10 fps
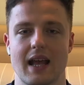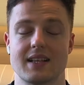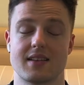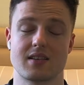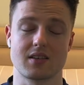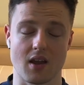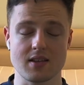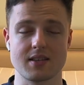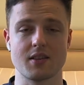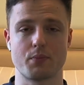As
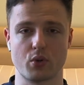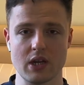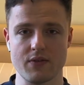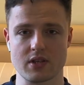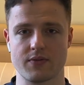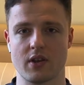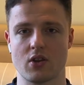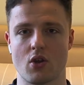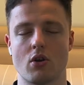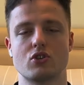discussed in the previous
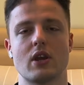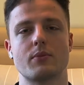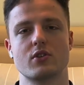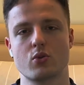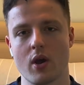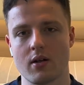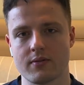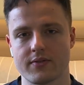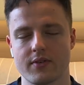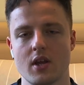video on chapter
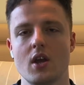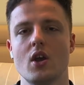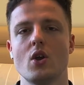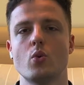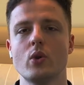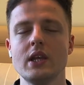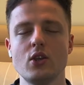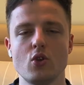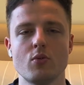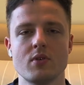12, we
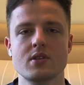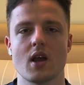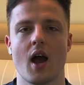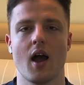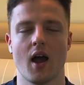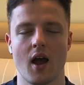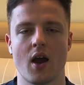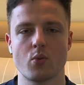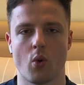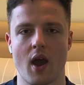humans are
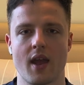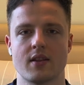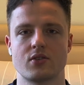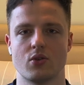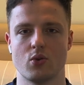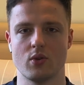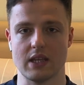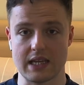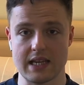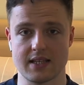hardwired to do the
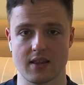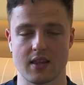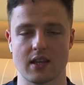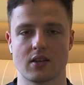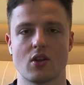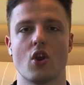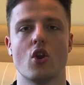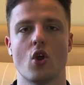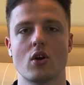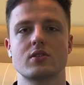easy thing,
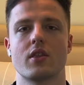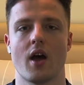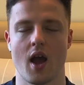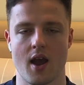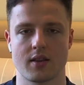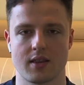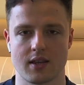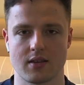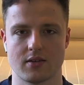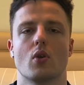not the hard thing.
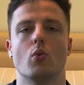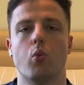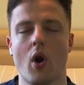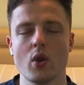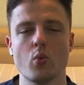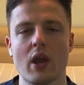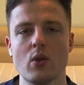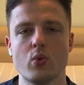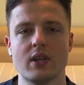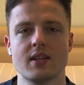One way
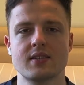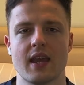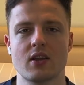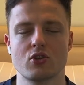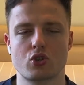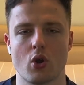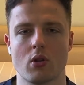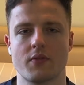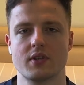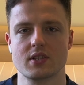we can take control
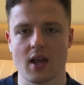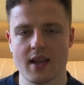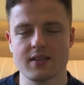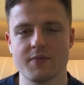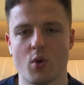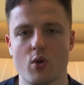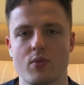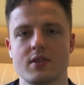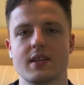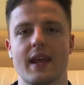of decisive
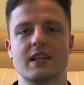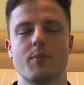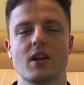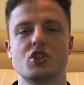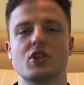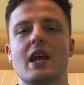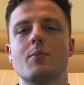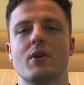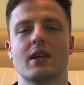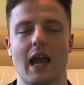moments is by
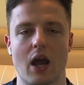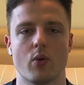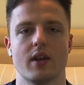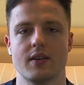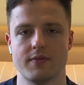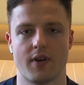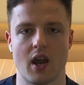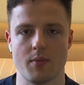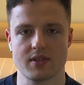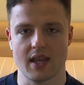shaping our
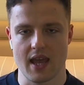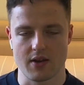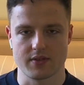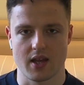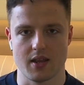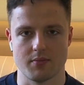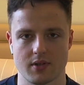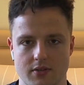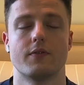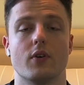environment ahead of time.
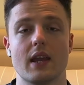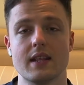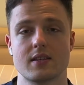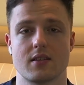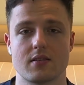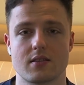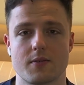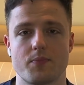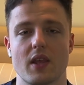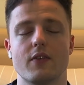For instance,
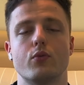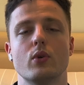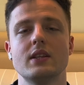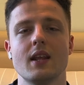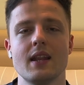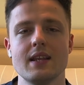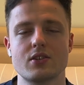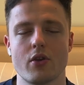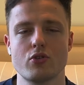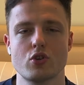if we delete
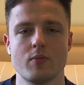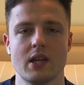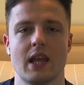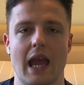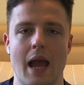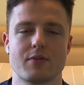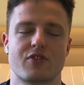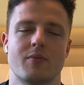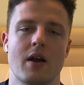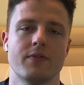social media apps
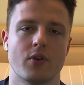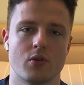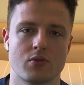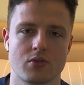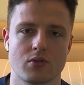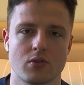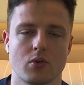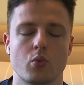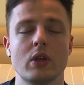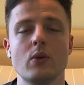from our phones,
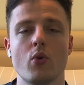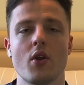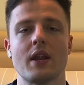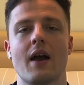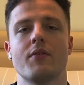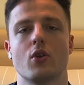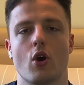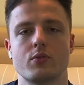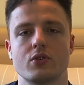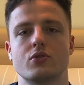we won't have the
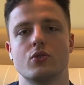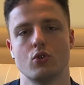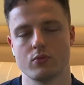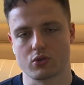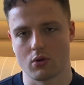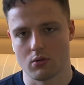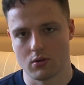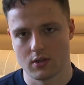option to doom scroll.